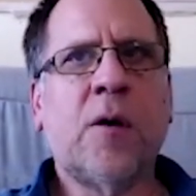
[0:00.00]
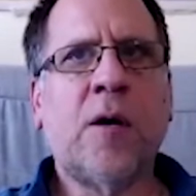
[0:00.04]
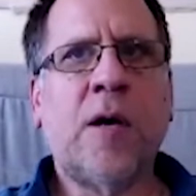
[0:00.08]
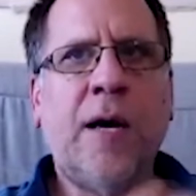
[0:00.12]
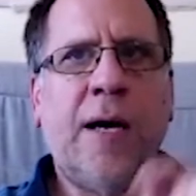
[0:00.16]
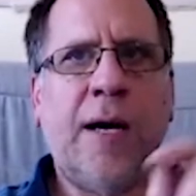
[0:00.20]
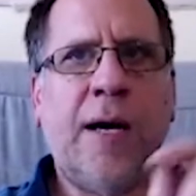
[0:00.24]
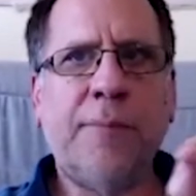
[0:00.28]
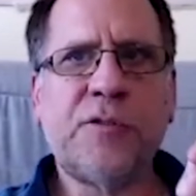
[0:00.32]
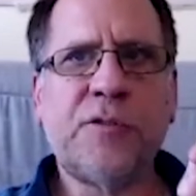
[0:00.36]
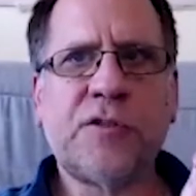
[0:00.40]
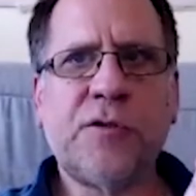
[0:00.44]

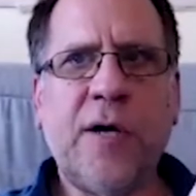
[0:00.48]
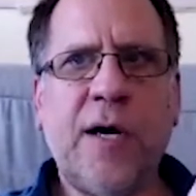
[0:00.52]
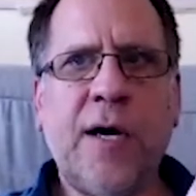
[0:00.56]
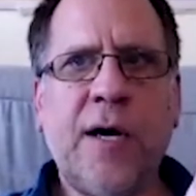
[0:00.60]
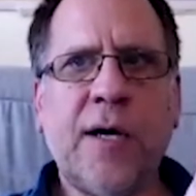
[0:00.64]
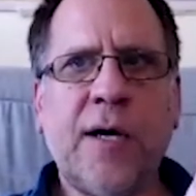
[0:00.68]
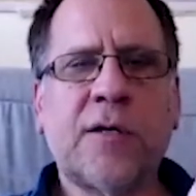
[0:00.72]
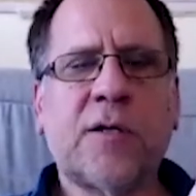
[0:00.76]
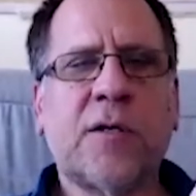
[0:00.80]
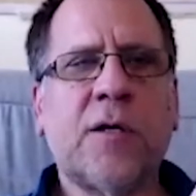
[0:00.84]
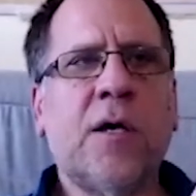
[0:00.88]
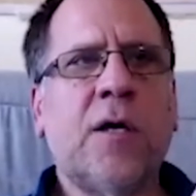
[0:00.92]

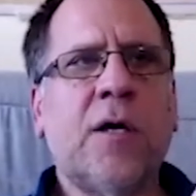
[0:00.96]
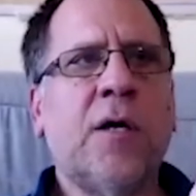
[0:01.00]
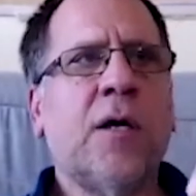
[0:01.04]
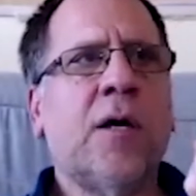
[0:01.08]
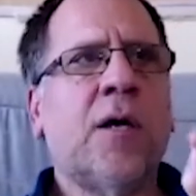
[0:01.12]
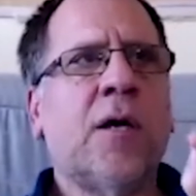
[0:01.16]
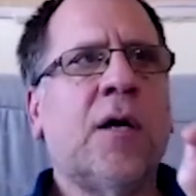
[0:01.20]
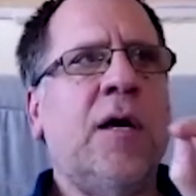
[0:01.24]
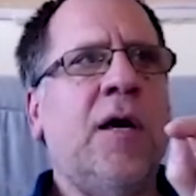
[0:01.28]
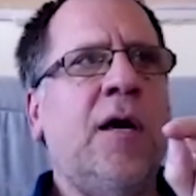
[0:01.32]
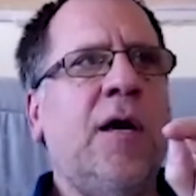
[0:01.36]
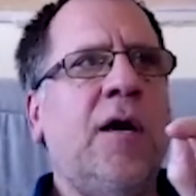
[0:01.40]
abstract
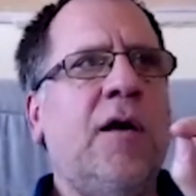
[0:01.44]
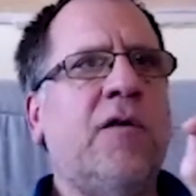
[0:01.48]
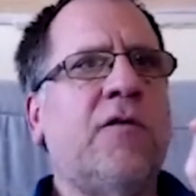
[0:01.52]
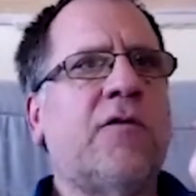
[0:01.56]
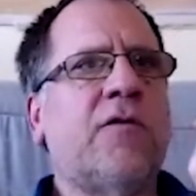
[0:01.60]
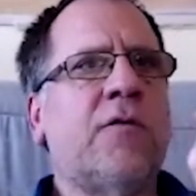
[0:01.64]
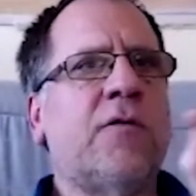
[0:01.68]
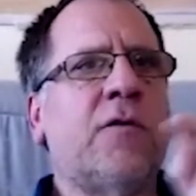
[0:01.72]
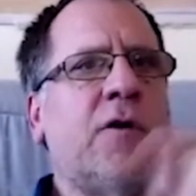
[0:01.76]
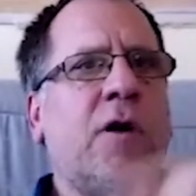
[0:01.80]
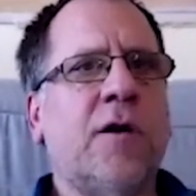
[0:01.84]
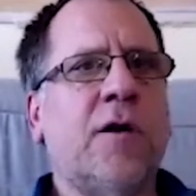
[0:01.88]

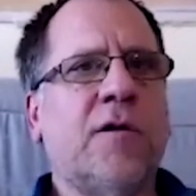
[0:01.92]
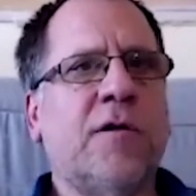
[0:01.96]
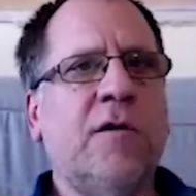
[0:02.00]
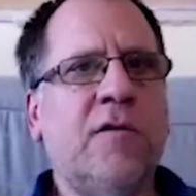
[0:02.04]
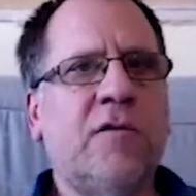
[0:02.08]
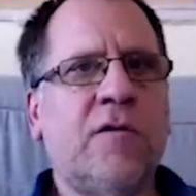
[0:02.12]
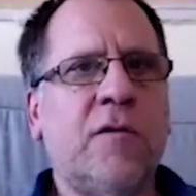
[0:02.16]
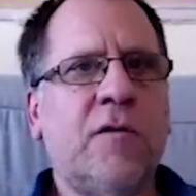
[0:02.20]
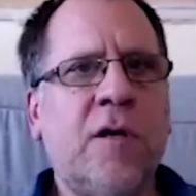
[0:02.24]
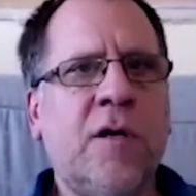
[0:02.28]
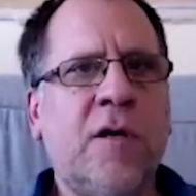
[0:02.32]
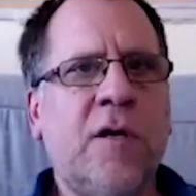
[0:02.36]
is non
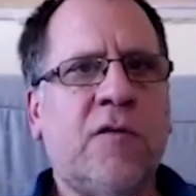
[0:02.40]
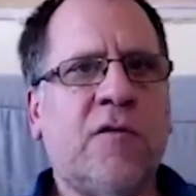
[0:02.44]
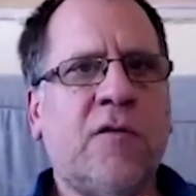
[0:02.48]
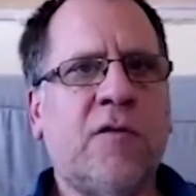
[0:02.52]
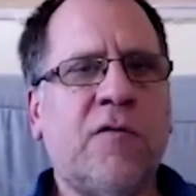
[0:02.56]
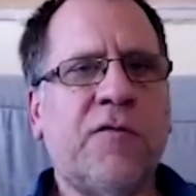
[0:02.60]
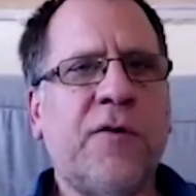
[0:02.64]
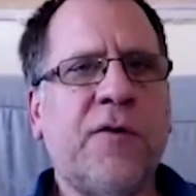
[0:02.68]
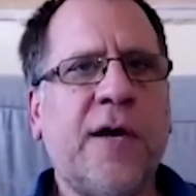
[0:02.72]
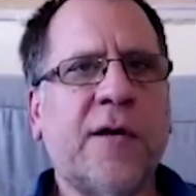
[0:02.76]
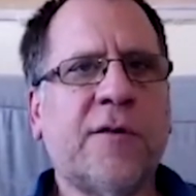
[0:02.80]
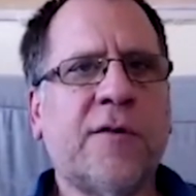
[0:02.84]
it's
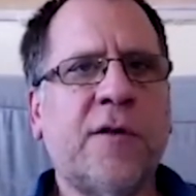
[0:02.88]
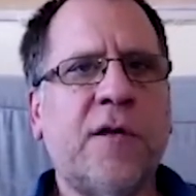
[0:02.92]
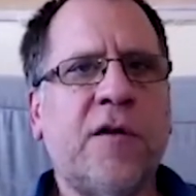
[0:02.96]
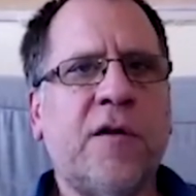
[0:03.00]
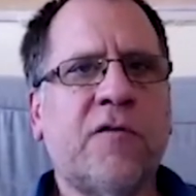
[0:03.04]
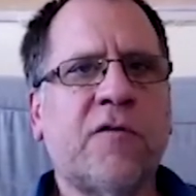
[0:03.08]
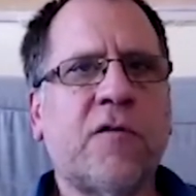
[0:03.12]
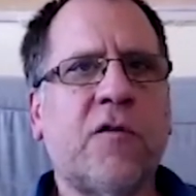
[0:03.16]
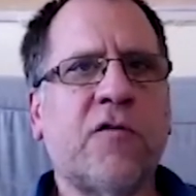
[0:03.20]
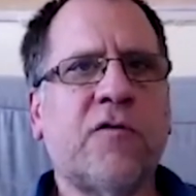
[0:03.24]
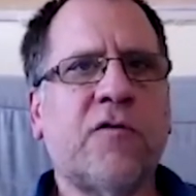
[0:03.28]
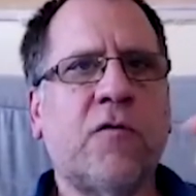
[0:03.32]
the fact that
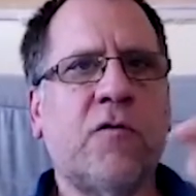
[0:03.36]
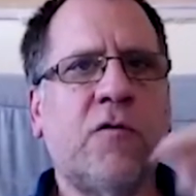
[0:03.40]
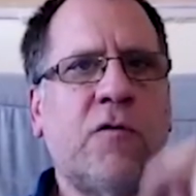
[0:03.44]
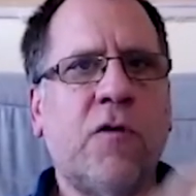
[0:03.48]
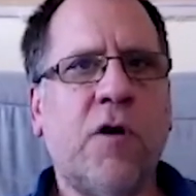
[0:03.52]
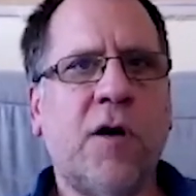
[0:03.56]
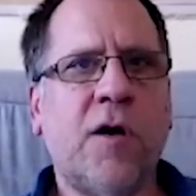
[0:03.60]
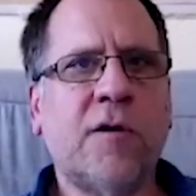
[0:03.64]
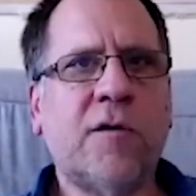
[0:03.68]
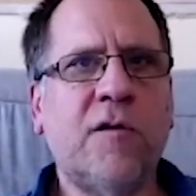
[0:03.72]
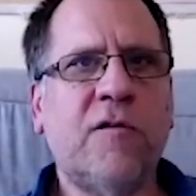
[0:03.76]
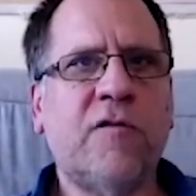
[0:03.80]
it's also
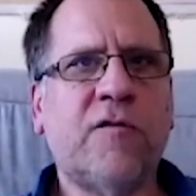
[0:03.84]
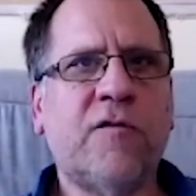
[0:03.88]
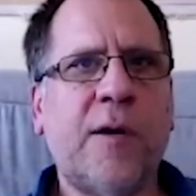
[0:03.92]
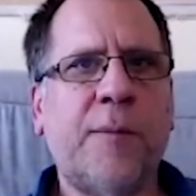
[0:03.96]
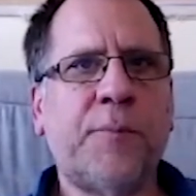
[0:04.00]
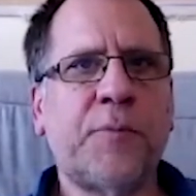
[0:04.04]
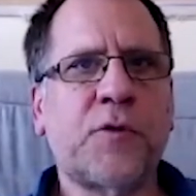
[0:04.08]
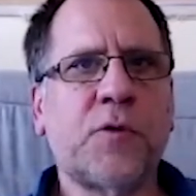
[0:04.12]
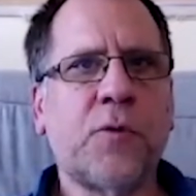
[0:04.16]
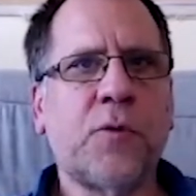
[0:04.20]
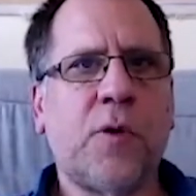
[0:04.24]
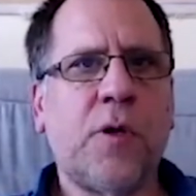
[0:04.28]

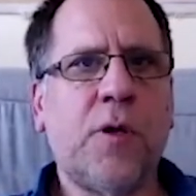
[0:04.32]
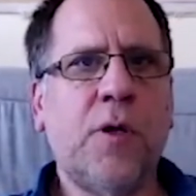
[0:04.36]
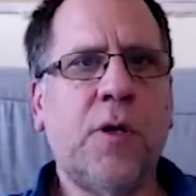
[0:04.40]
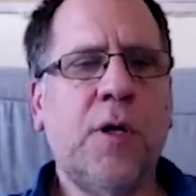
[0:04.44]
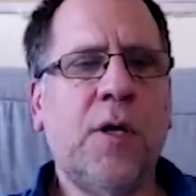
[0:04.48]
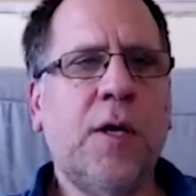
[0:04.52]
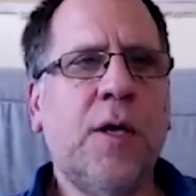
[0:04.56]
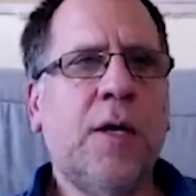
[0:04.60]
non-conceptual.